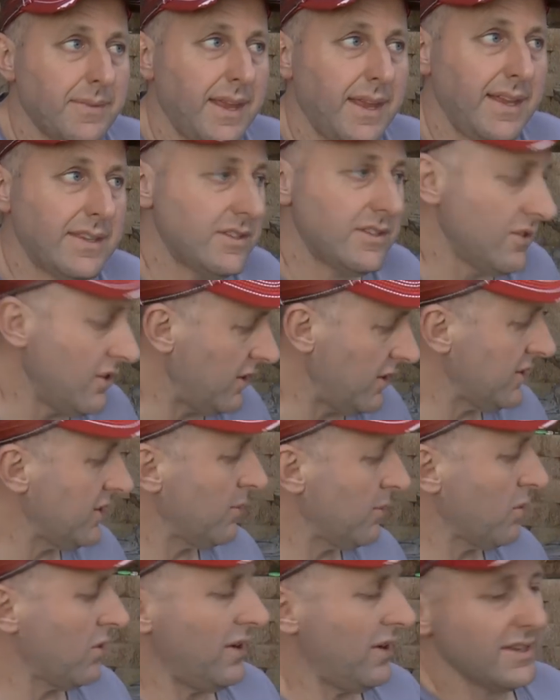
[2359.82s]
it's not a
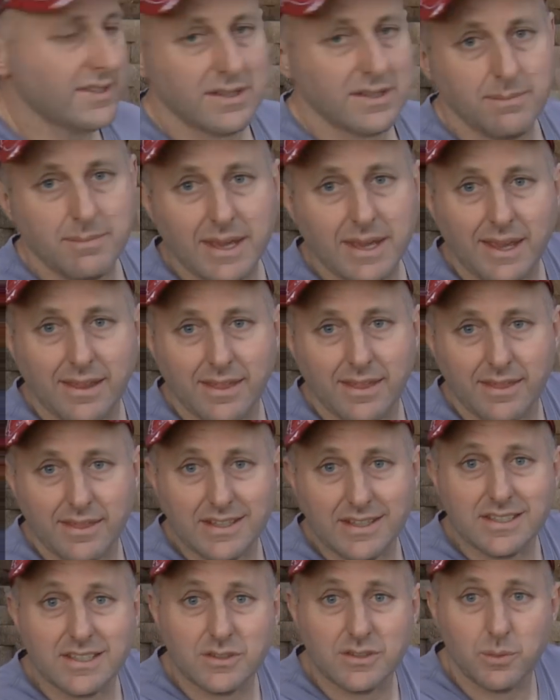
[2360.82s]
surprise to me that
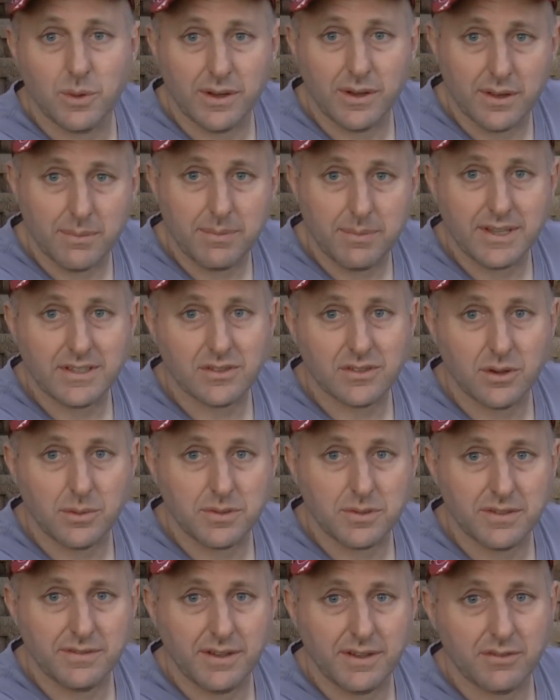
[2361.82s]
this is one of the best
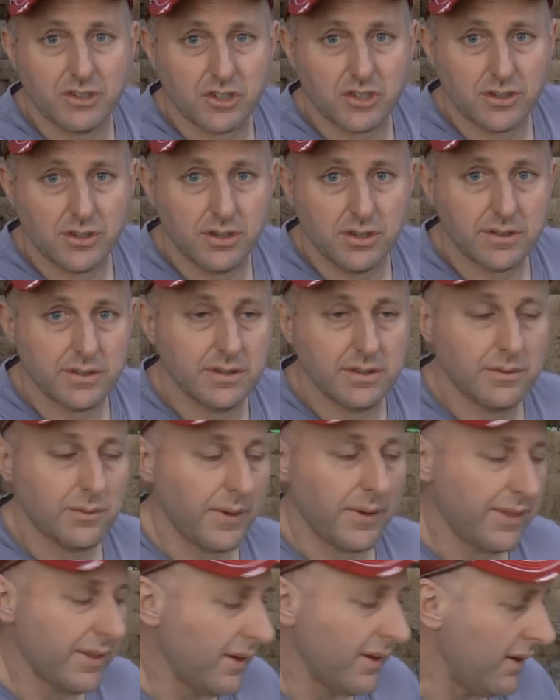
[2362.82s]
grips I've ever shot
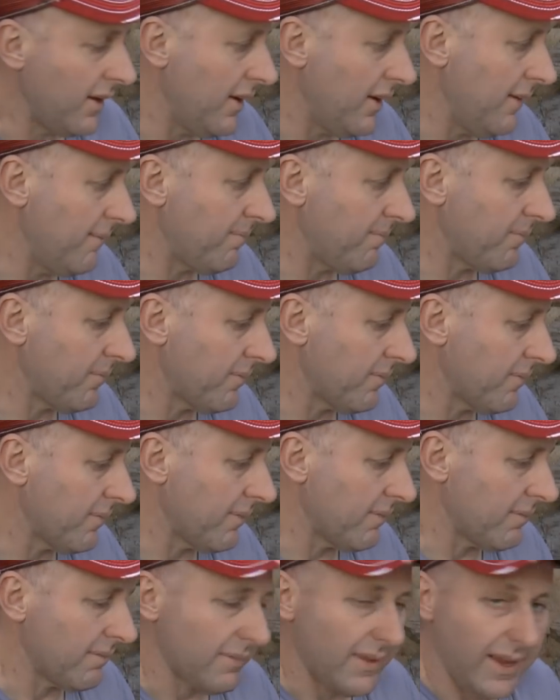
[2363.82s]
with a
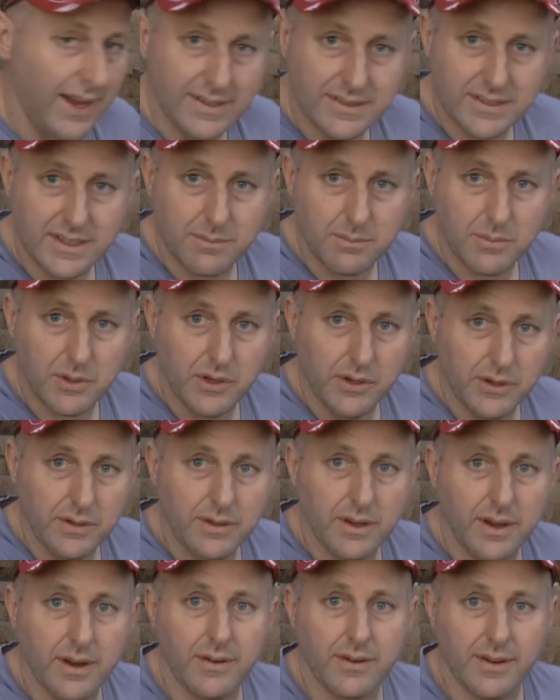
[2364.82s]
hunting
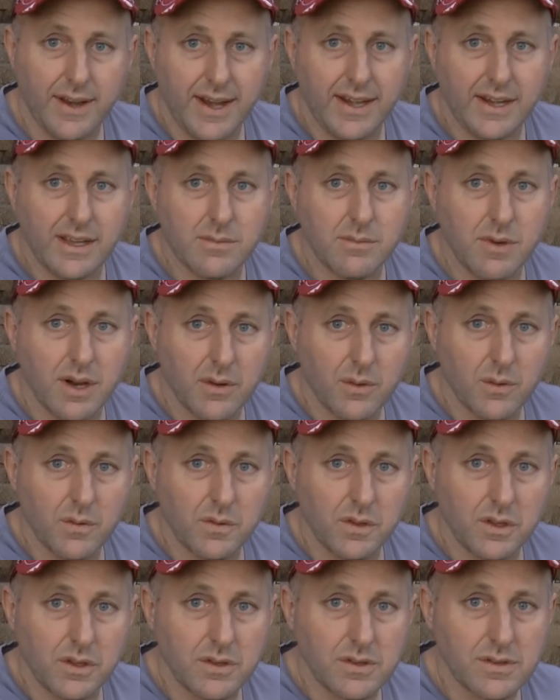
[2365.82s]
bow on any of my
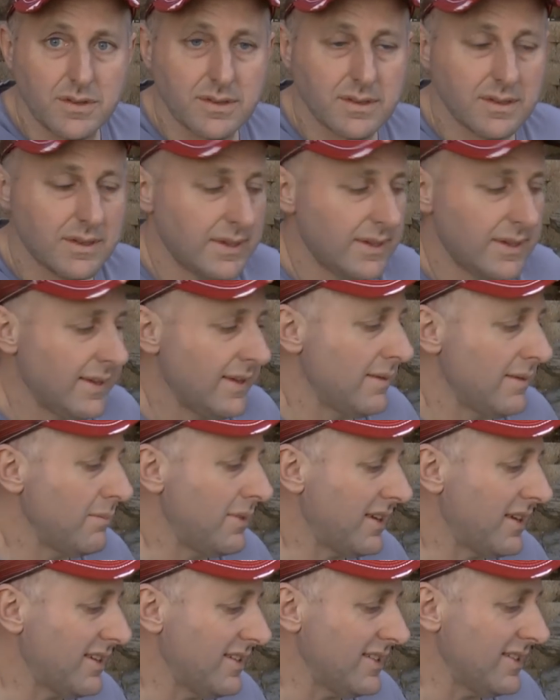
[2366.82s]
reviews,
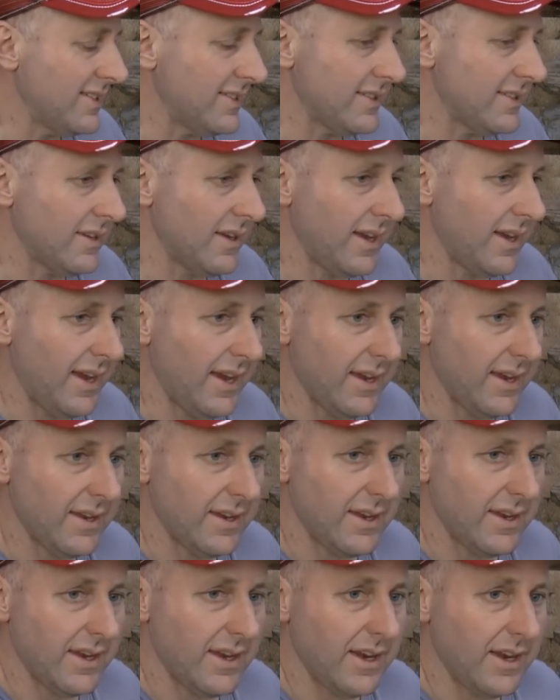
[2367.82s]
because
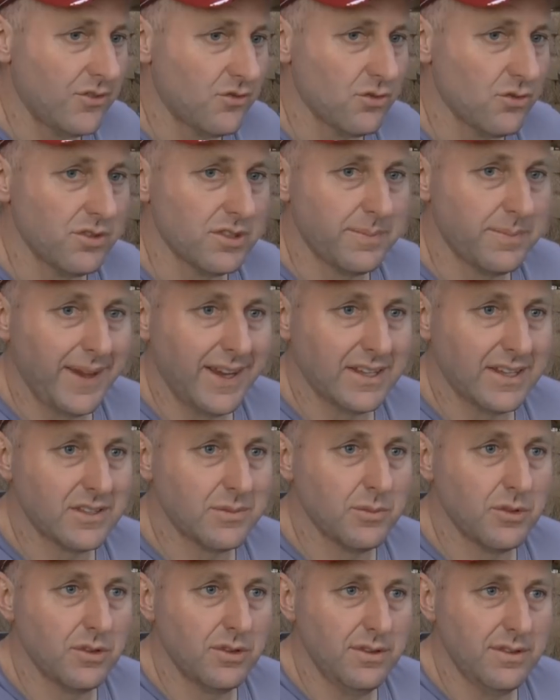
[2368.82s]
it draws back
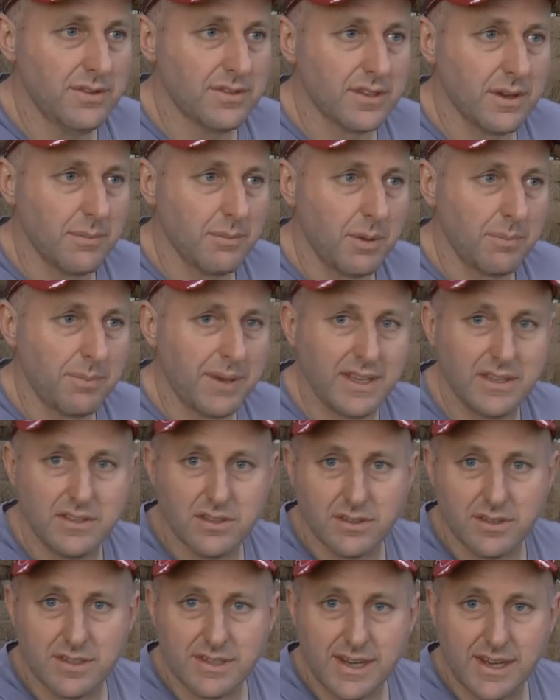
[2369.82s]
smooth, so my pin's
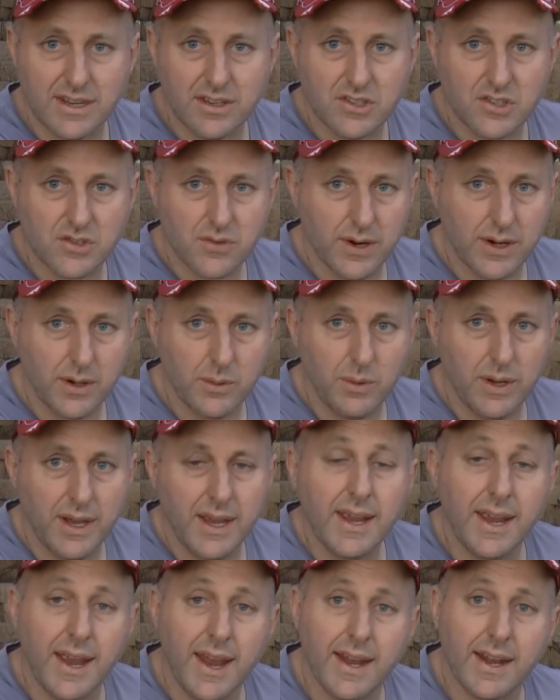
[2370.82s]
on the center straight
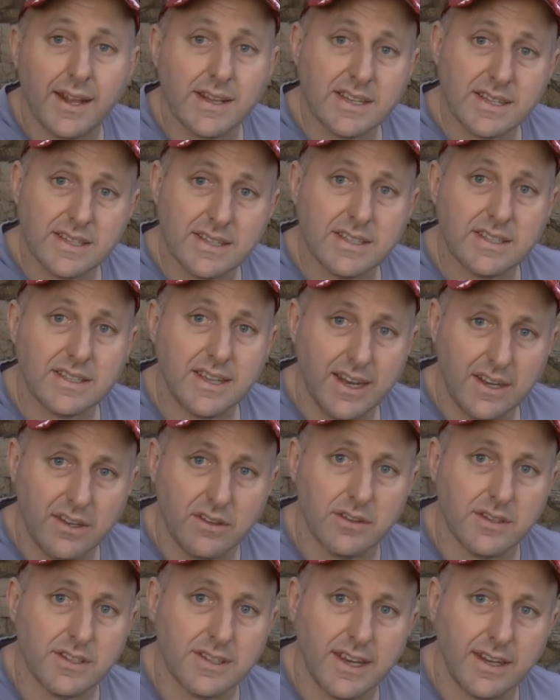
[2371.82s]
away and it just sat
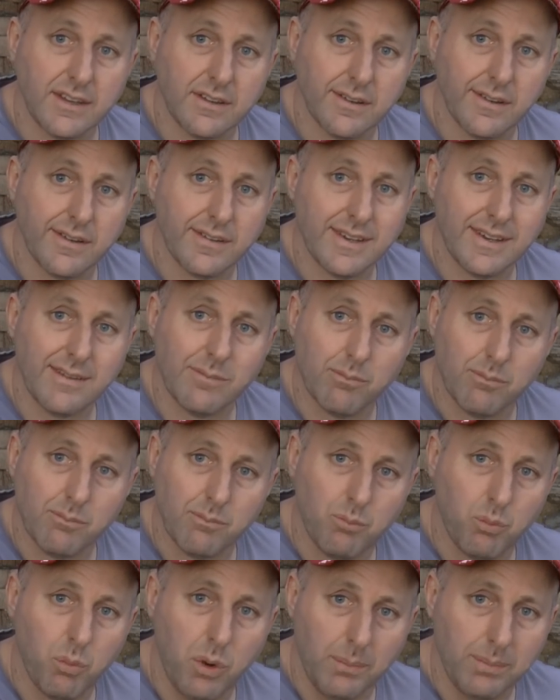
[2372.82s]
on the center. It didn't
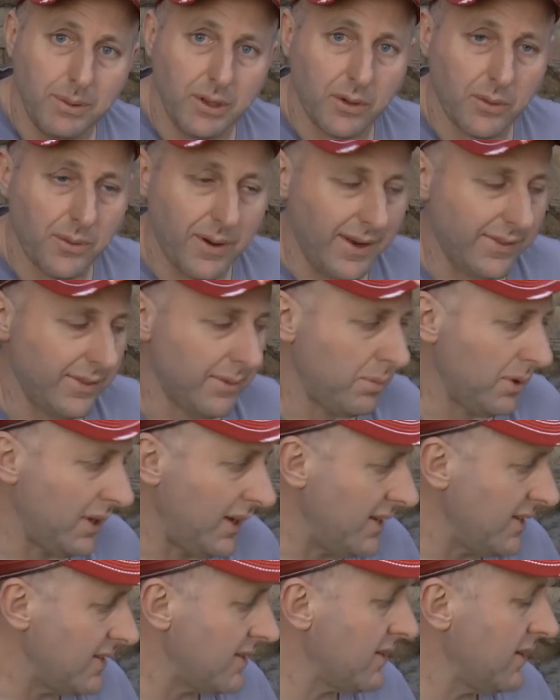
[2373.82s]
wobble around the
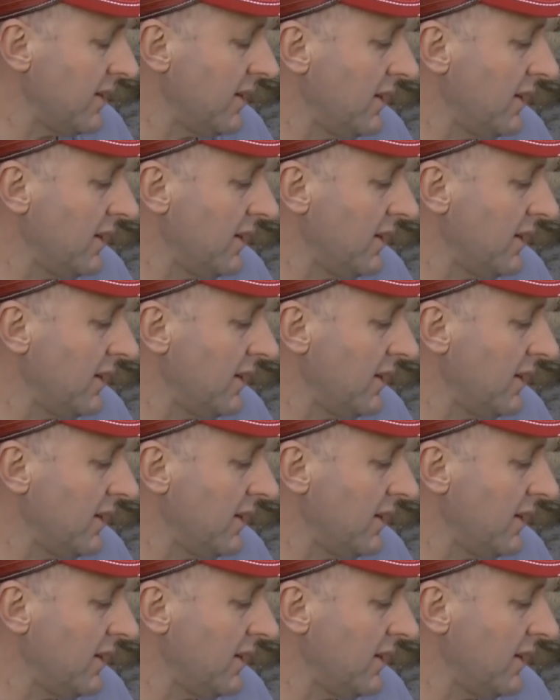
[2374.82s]
place.